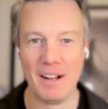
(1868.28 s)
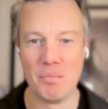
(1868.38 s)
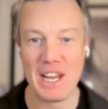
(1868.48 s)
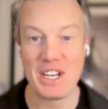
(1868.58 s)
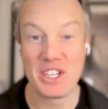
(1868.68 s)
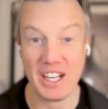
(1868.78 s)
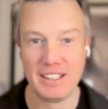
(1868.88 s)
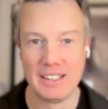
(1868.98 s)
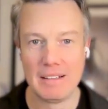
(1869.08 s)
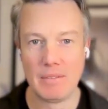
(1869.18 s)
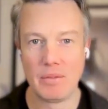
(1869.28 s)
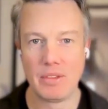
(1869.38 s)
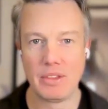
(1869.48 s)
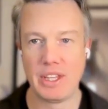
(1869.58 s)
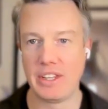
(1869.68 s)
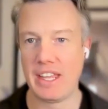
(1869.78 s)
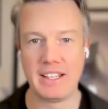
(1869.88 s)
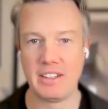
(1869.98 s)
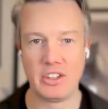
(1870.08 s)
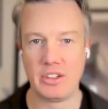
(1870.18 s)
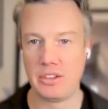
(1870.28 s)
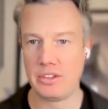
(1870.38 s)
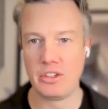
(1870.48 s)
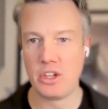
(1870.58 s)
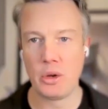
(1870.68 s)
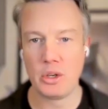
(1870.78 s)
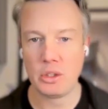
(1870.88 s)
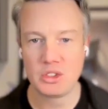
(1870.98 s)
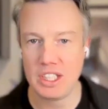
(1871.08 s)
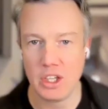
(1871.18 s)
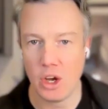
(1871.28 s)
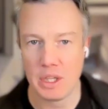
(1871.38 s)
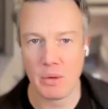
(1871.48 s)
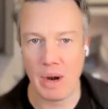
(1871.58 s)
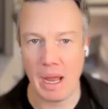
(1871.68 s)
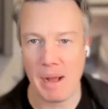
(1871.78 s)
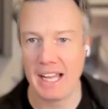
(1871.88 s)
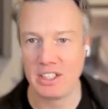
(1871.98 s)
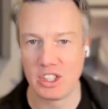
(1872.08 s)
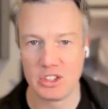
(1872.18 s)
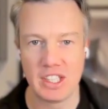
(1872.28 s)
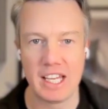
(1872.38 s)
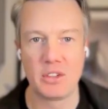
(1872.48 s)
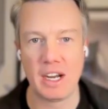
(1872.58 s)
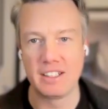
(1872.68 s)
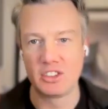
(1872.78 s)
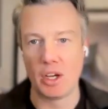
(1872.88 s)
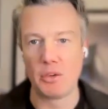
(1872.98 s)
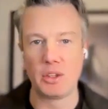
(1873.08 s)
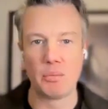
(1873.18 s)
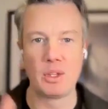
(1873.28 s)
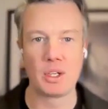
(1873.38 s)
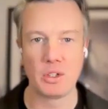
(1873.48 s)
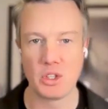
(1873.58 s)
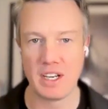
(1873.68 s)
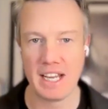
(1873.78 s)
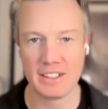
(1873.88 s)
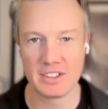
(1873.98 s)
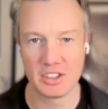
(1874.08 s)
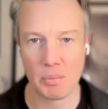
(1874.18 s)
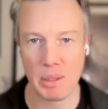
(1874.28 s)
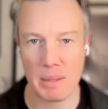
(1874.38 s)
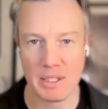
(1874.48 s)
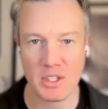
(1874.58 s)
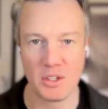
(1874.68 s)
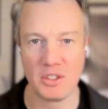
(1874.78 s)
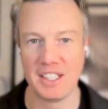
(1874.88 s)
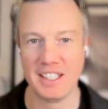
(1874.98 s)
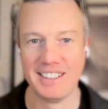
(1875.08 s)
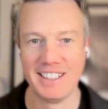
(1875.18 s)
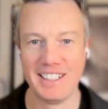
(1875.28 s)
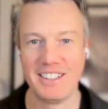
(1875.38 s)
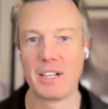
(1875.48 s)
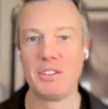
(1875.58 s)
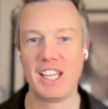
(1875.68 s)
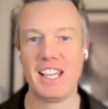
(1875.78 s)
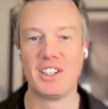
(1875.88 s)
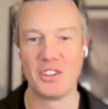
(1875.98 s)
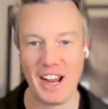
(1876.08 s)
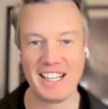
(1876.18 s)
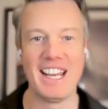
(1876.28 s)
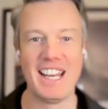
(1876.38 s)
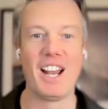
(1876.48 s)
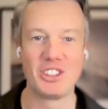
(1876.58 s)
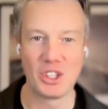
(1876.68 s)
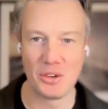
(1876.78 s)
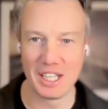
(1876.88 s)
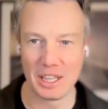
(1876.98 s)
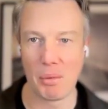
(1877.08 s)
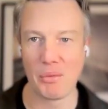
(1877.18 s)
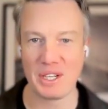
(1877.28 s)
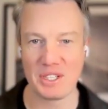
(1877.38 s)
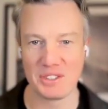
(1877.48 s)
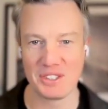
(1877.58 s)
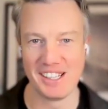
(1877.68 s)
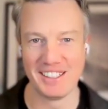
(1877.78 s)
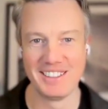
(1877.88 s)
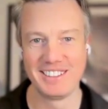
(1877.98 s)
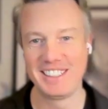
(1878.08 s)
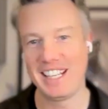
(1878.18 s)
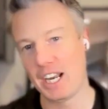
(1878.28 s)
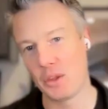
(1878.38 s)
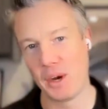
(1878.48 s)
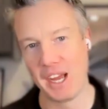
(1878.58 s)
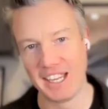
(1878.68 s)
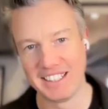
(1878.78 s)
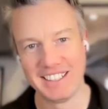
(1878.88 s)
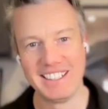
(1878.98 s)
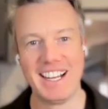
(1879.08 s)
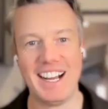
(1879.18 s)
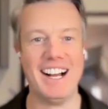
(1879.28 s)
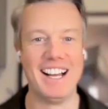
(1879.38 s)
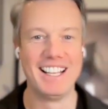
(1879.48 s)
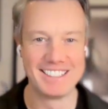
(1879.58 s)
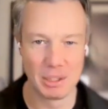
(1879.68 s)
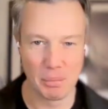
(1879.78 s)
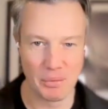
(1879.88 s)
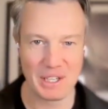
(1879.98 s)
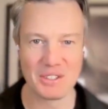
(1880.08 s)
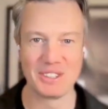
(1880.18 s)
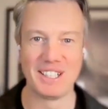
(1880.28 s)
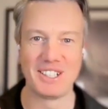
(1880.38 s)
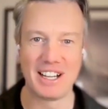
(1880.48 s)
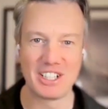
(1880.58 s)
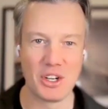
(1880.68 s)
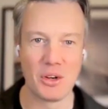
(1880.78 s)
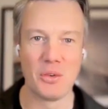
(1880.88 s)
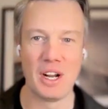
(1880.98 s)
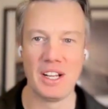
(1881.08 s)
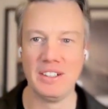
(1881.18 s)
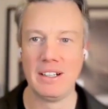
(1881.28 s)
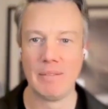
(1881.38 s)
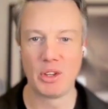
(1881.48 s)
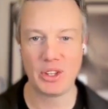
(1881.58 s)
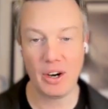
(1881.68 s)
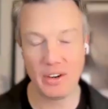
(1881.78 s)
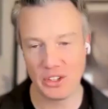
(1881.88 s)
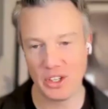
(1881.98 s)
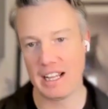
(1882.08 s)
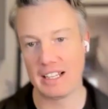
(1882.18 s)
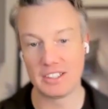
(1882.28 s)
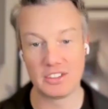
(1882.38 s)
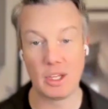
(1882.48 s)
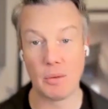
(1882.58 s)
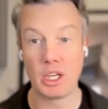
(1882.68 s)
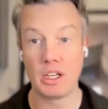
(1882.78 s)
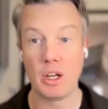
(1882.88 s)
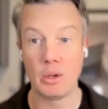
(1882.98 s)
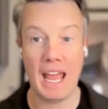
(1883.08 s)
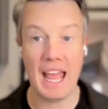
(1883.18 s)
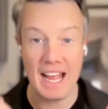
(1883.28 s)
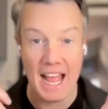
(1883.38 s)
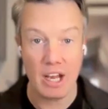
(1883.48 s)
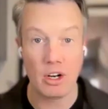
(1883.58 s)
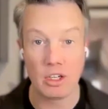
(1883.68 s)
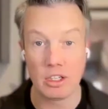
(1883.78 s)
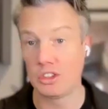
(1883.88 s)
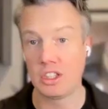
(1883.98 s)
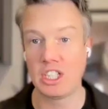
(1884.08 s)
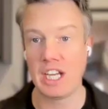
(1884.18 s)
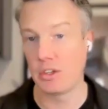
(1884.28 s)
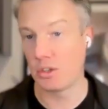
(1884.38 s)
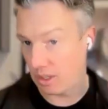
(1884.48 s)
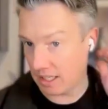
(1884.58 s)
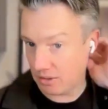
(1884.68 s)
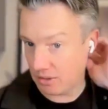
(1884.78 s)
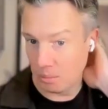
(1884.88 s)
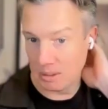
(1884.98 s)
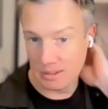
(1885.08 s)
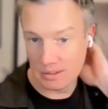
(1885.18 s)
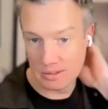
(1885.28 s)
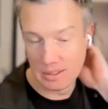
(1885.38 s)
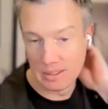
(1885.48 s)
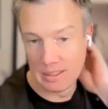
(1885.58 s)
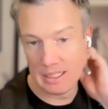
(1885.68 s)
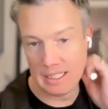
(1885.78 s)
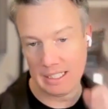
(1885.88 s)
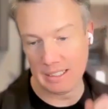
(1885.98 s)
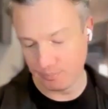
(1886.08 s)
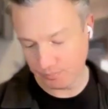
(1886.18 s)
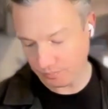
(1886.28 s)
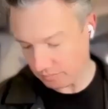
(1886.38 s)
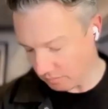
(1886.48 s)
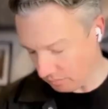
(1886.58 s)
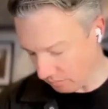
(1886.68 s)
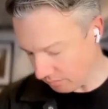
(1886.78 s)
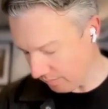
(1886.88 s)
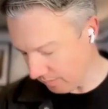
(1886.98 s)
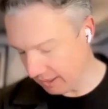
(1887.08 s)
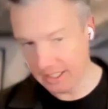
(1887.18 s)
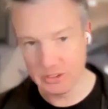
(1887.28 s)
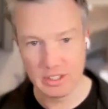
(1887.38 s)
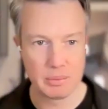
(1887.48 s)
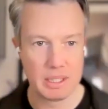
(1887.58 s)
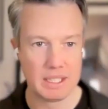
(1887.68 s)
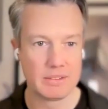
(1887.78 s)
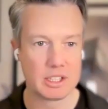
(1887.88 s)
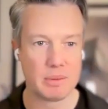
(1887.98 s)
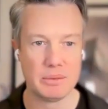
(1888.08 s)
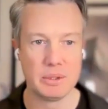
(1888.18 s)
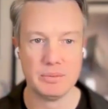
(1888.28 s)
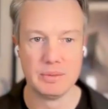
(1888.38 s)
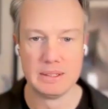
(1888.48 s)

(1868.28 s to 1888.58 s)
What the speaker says: measure that then no CEO in their right mind is going to say, great, let's go with the conjoint analysis the PM intern did. They're going to be saying, great, now let's go and get the professionals in, get out of the way, and let's get the professionals in to actually go and run thorough analysis that we're going to go and hang our hat on because it's going to change the trajectory of the business. So that's my view.